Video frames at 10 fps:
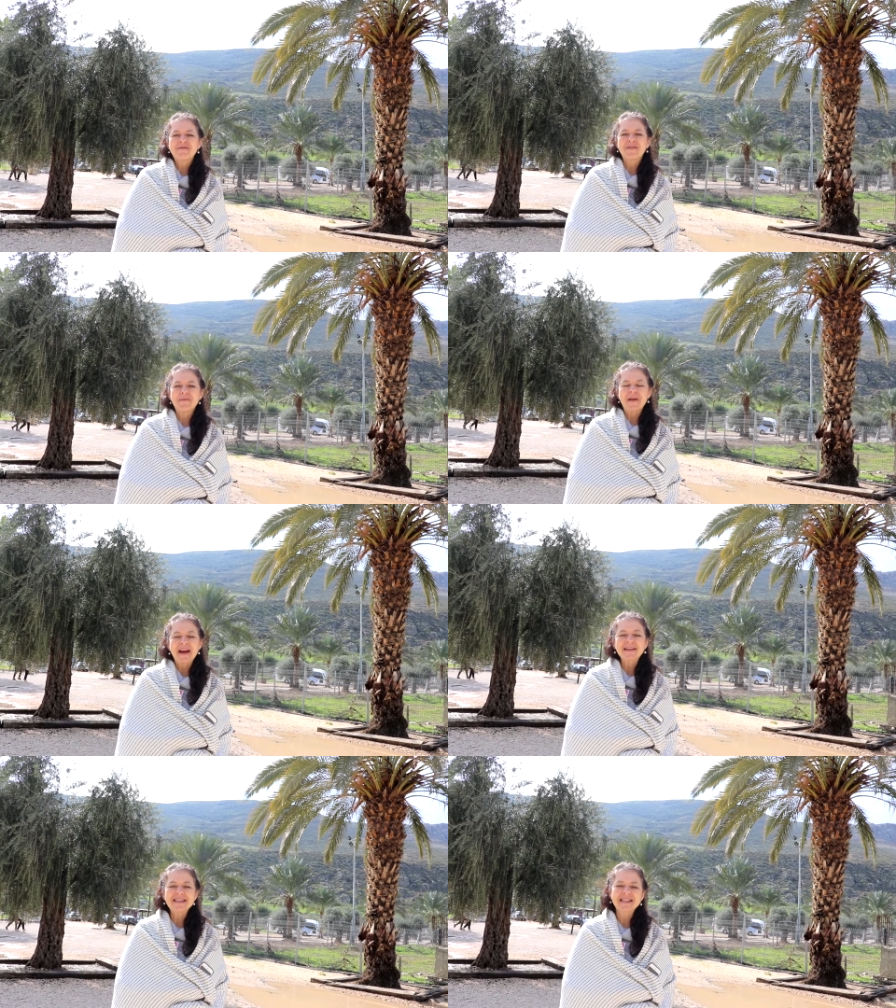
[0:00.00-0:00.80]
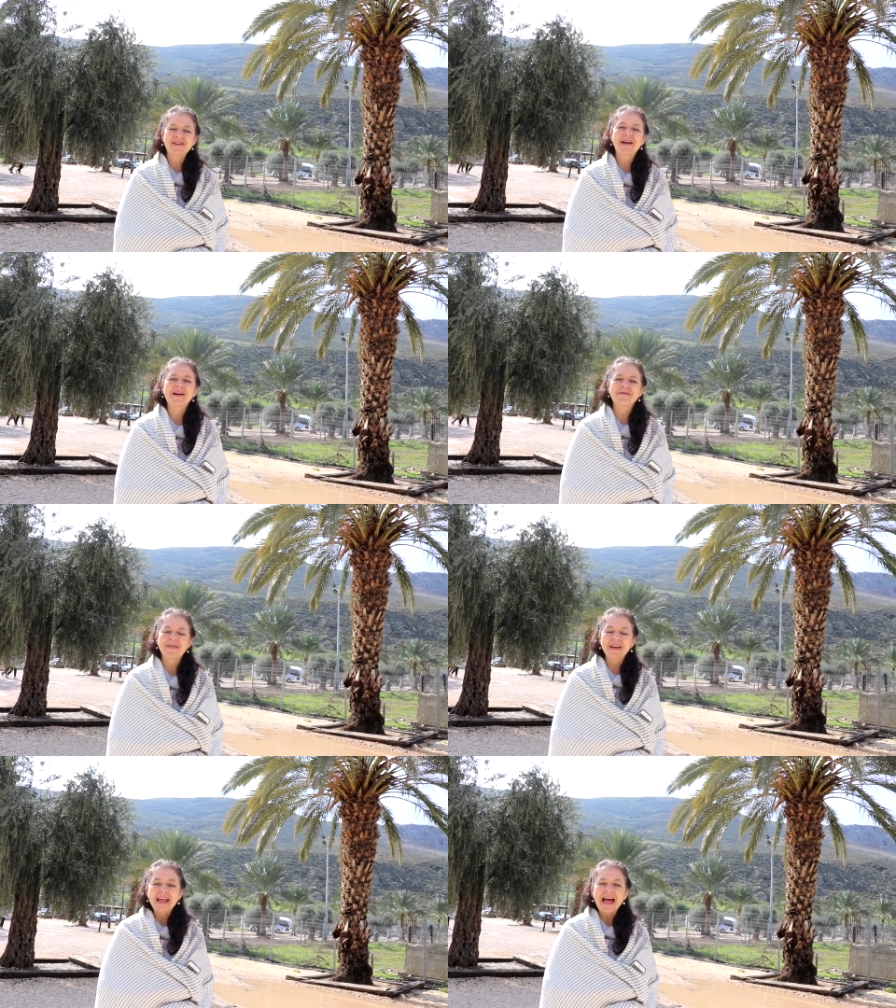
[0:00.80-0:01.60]
from Eretz Israel,
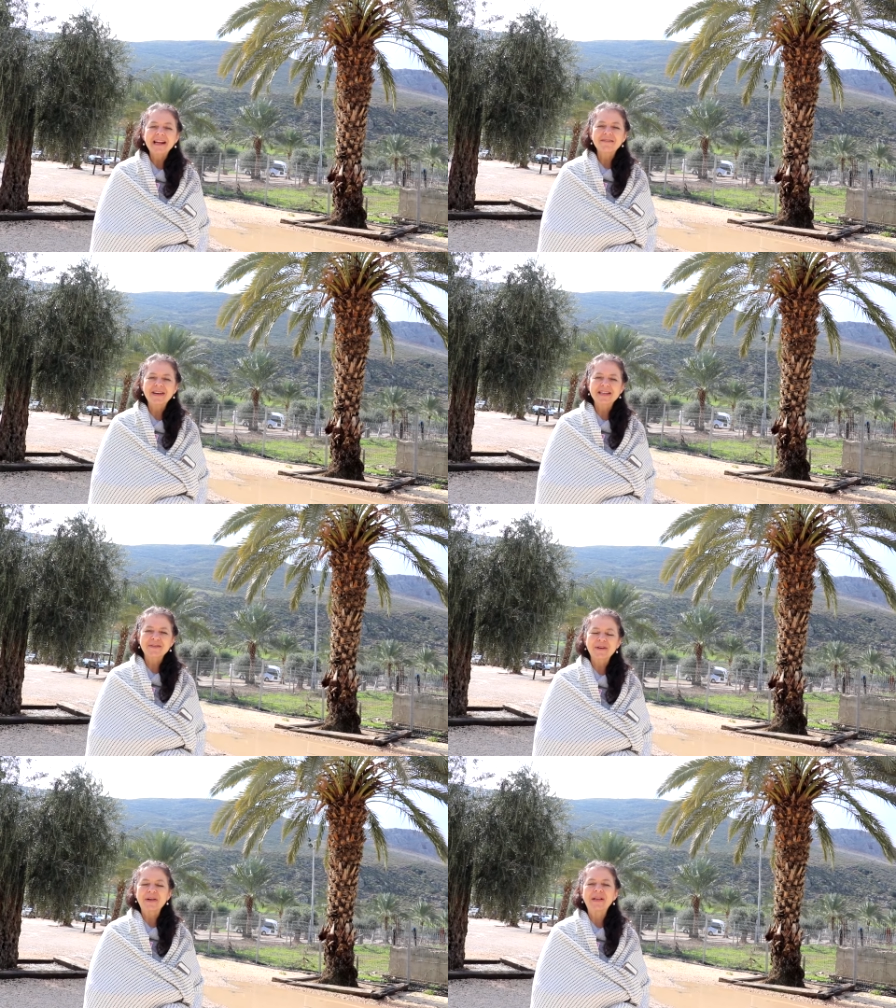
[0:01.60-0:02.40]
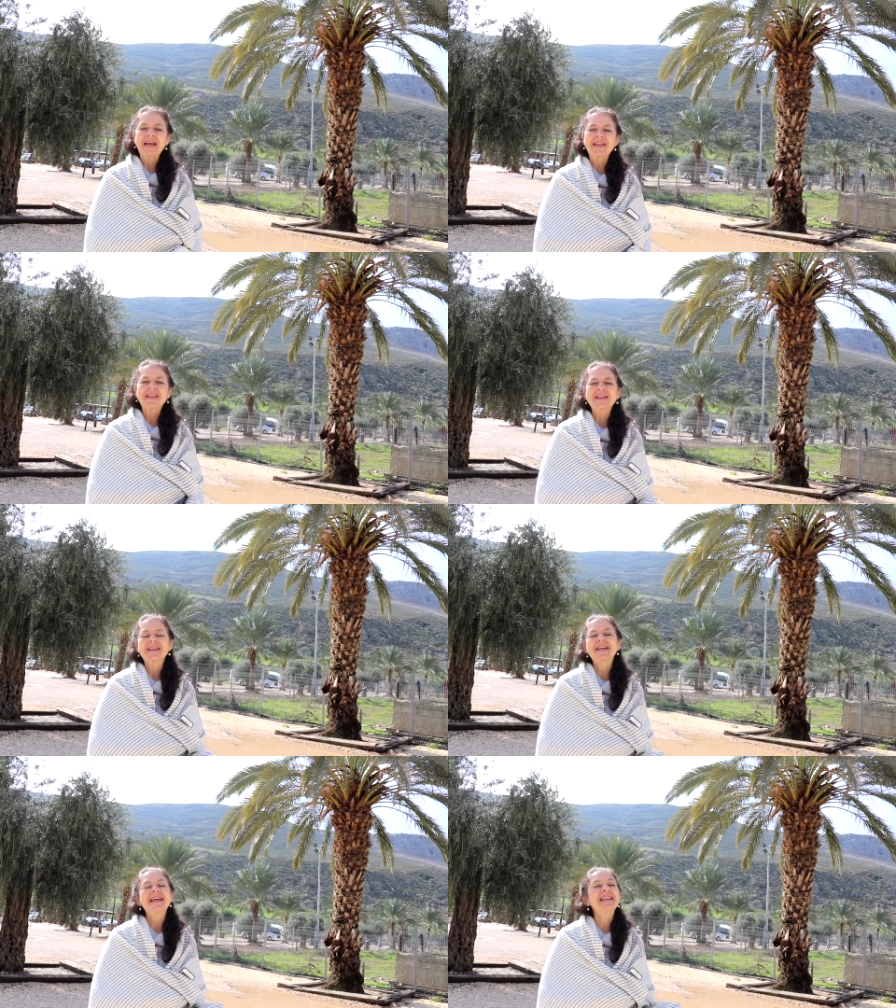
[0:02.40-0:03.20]
from the land of Israel in the
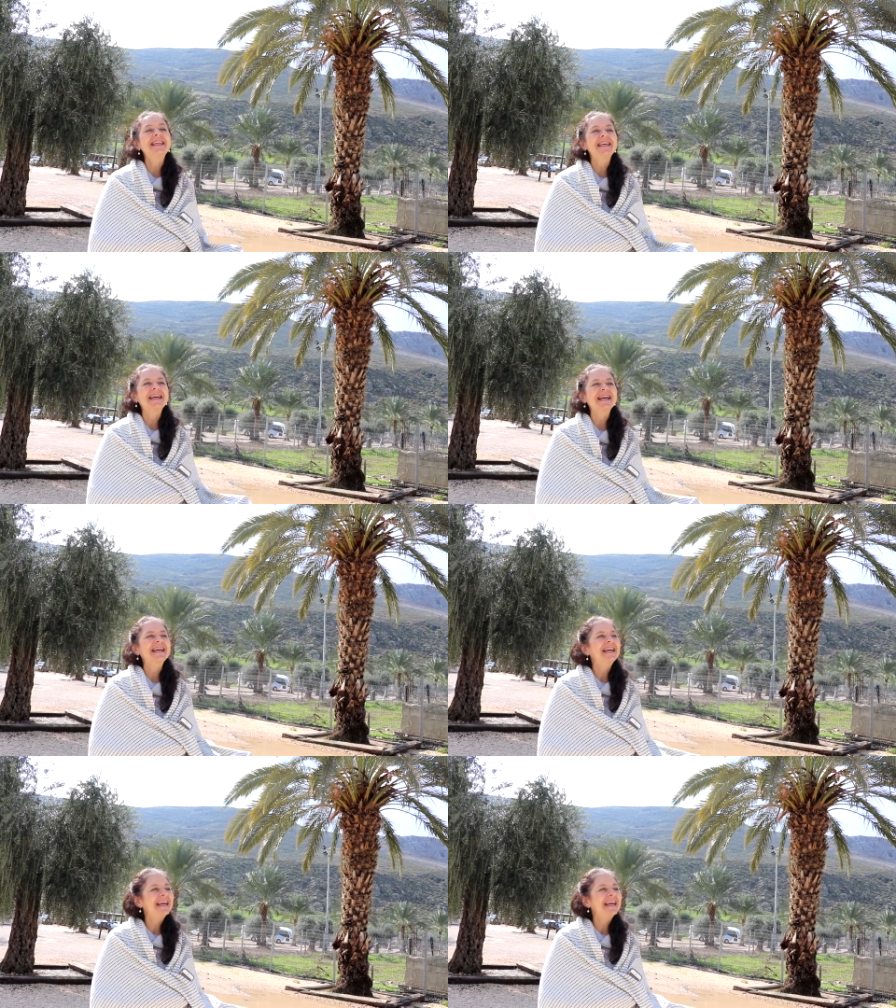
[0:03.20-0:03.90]
in the uh,